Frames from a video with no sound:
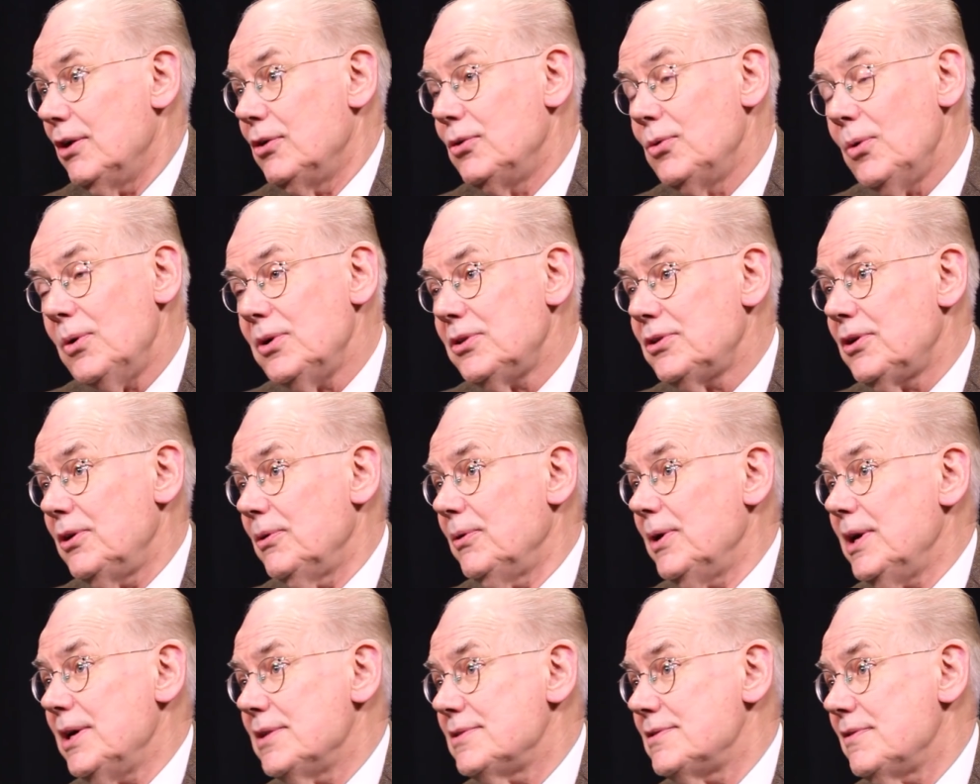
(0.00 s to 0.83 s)
North
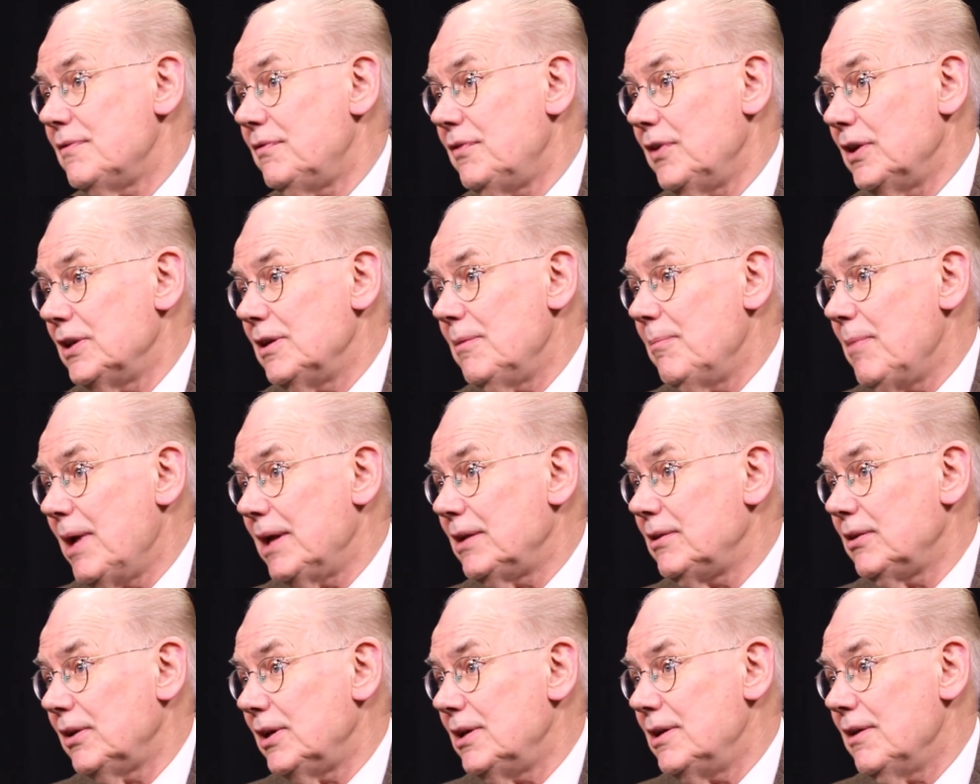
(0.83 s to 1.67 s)
Korea is a
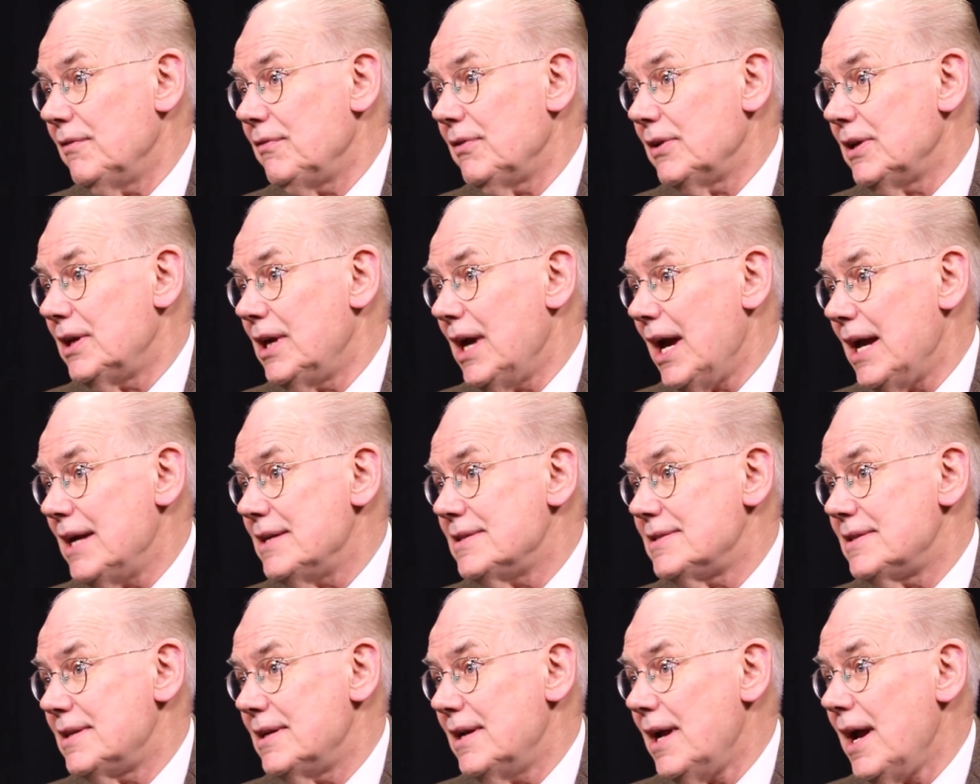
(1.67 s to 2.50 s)
fundamentally different
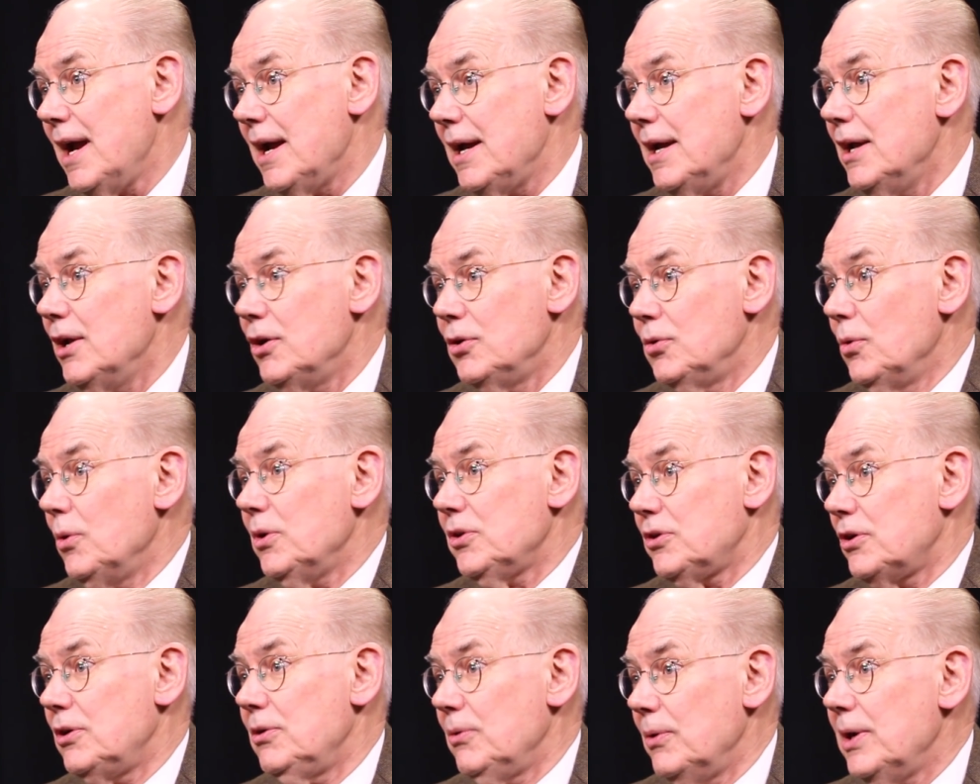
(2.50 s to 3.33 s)
case today.
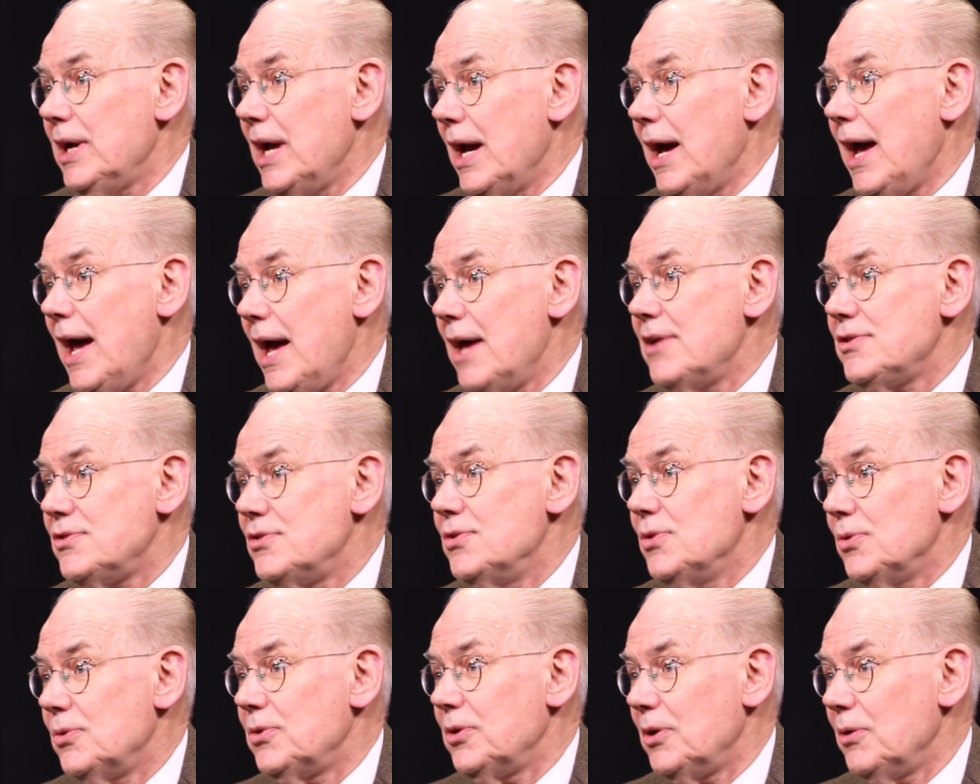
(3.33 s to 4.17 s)
North Korea has
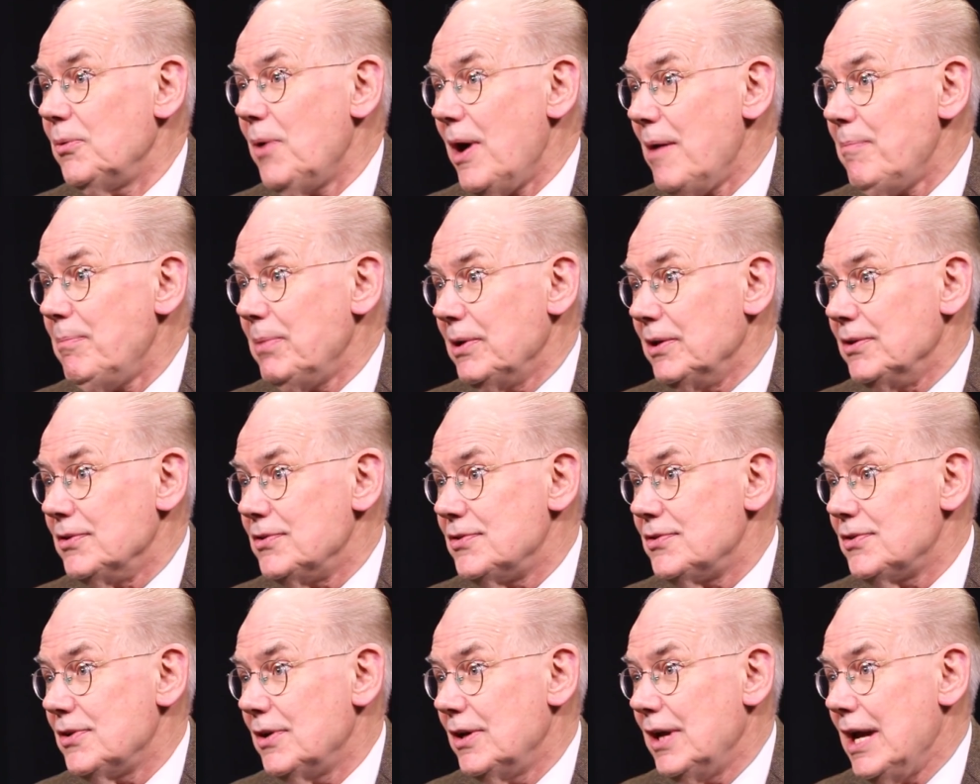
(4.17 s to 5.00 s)
nuclear
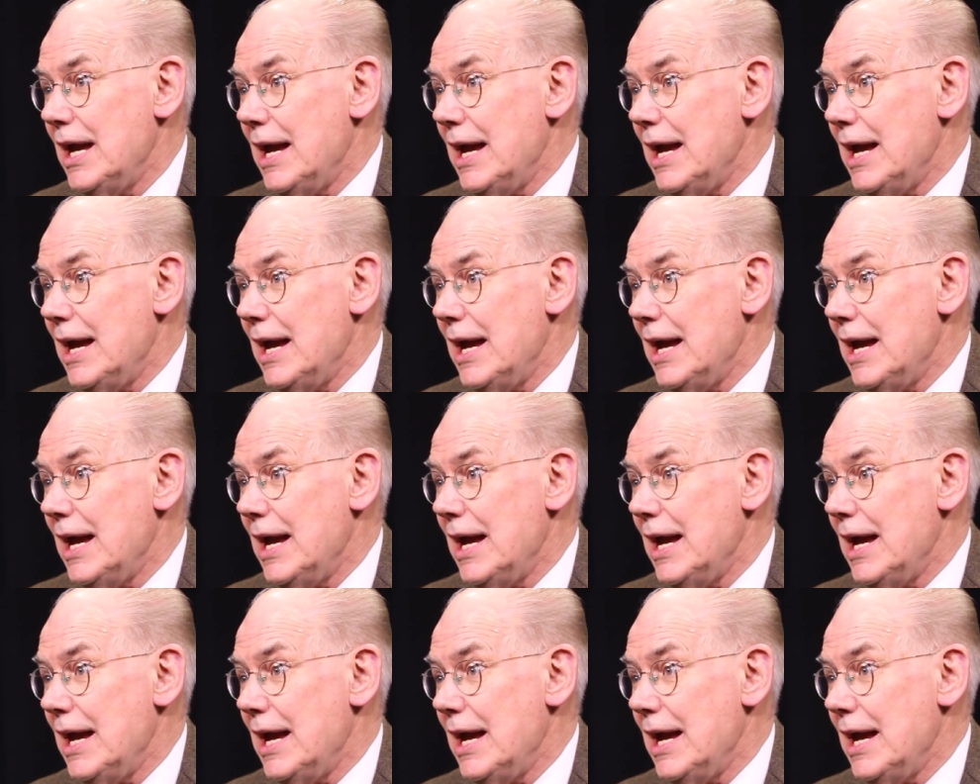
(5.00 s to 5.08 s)
weapons.